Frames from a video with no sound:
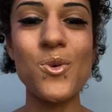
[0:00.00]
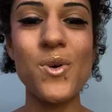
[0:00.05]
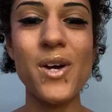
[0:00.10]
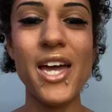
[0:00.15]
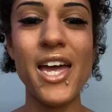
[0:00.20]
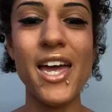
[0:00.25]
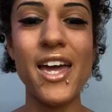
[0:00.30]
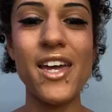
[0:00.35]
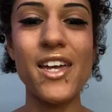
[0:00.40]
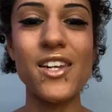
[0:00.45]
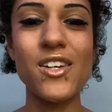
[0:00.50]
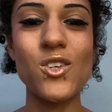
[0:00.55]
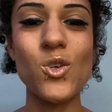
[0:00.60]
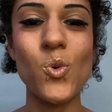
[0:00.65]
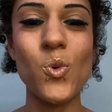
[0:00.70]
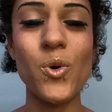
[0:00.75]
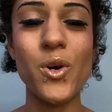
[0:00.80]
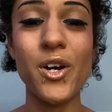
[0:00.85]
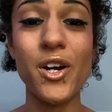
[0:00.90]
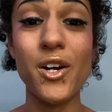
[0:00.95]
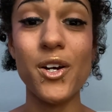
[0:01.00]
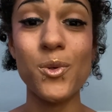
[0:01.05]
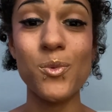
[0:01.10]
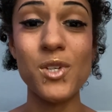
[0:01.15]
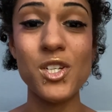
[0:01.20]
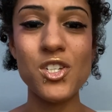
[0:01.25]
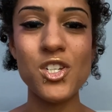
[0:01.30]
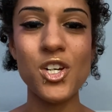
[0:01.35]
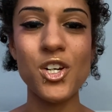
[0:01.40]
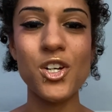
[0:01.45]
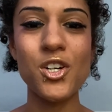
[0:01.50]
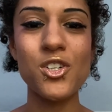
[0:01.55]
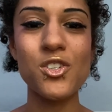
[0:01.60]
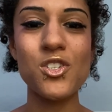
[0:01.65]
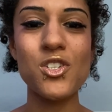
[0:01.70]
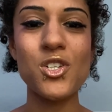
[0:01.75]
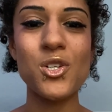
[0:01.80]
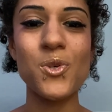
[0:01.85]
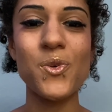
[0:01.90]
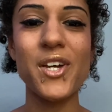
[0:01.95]
and or return
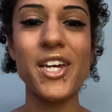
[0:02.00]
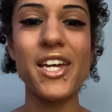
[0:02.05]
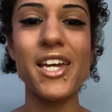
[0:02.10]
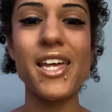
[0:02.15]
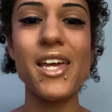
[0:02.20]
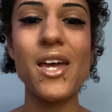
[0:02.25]
to it